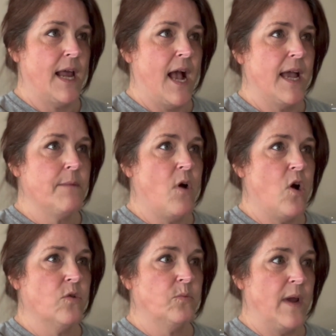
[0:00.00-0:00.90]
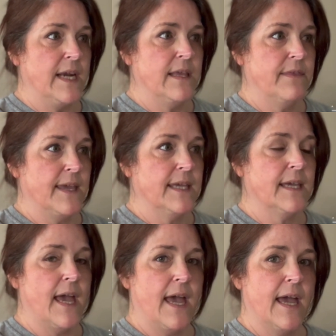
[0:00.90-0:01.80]
I am already
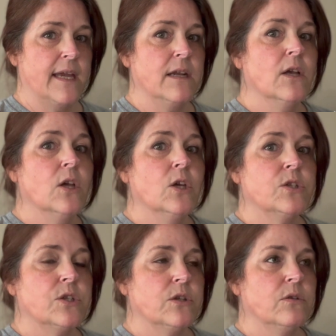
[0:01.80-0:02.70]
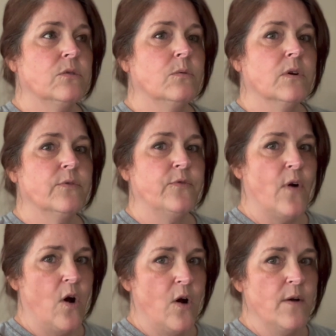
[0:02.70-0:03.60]
thinking ahead to
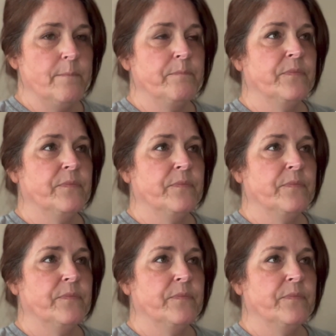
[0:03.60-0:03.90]
fall,